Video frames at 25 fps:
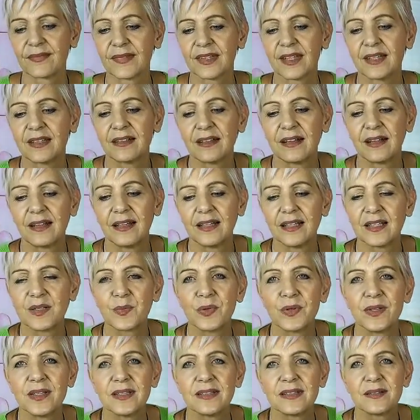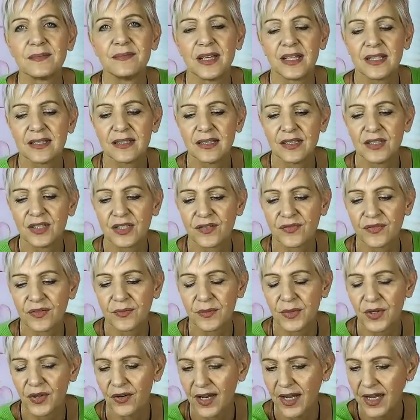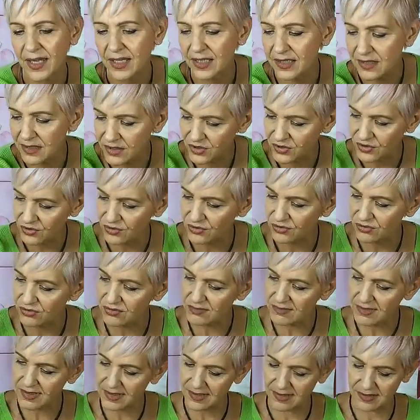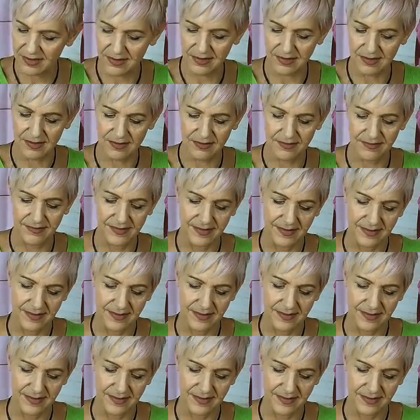All right, let's pull you some messages from your angels.